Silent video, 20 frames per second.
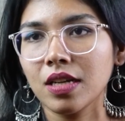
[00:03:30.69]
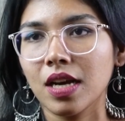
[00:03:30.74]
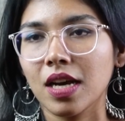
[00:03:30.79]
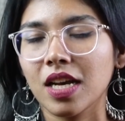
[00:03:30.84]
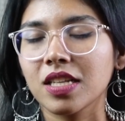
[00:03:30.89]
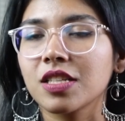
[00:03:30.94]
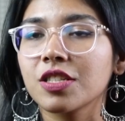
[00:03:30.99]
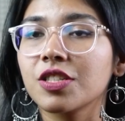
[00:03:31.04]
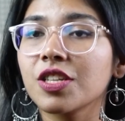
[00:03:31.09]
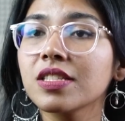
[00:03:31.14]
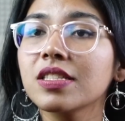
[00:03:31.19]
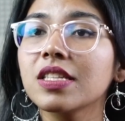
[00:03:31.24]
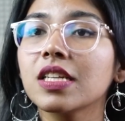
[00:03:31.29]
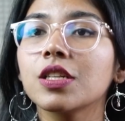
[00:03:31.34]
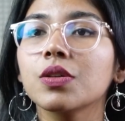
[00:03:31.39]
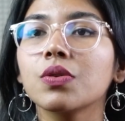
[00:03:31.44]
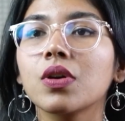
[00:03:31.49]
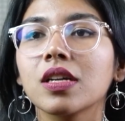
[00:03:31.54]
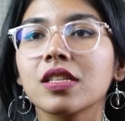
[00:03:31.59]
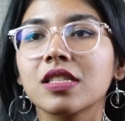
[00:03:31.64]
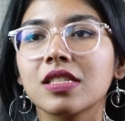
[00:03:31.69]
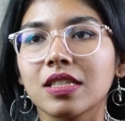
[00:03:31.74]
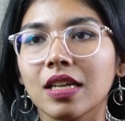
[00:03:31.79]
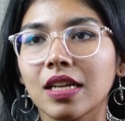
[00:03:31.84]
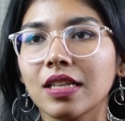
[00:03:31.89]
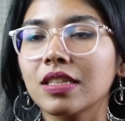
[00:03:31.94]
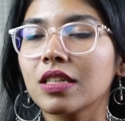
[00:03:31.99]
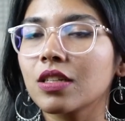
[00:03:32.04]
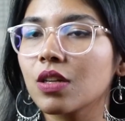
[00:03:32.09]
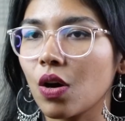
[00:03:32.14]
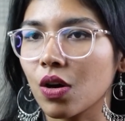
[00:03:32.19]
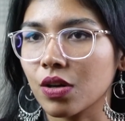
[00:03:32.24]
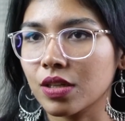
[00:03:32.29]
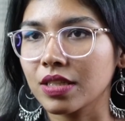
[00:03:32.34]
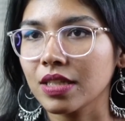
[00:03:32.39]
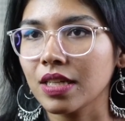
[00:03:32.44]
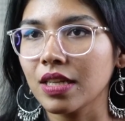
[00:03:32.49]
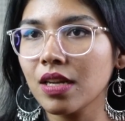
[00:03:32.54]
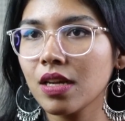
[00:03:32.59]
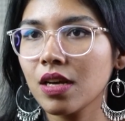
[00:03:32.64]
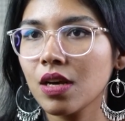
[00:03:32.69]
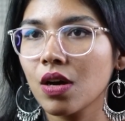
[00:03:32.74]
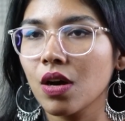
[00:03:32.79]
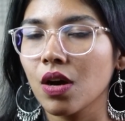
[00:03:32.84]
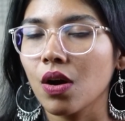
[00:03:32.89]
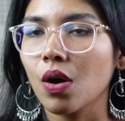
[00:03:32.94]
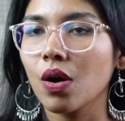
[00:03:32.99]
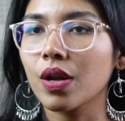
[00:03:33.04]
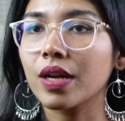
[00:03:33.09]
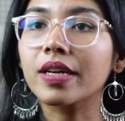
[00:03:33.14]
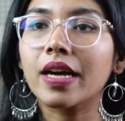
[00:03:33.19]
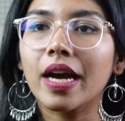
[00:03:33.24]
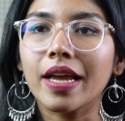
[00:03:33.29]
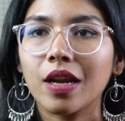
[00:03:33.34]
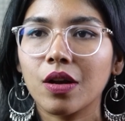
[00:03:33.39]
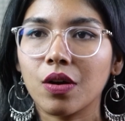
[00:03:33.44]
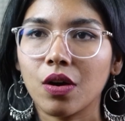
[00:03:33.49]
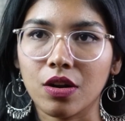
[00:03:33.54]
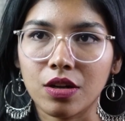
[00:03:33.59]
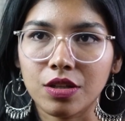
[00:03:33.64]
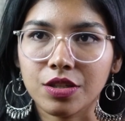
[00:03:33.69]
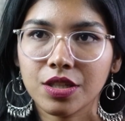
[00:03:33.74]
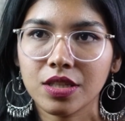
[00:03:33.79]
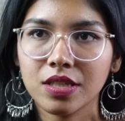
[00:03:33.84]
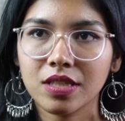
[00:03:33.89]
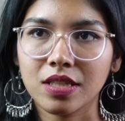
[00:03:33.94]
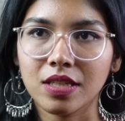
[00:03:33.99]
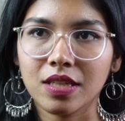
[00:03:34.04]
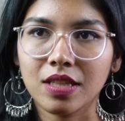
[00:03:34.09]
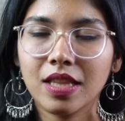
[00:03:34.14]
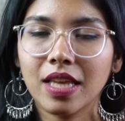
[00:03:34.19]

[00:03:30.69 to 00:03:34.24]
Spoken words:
I suggest that you consult a doctor or a gynecologist.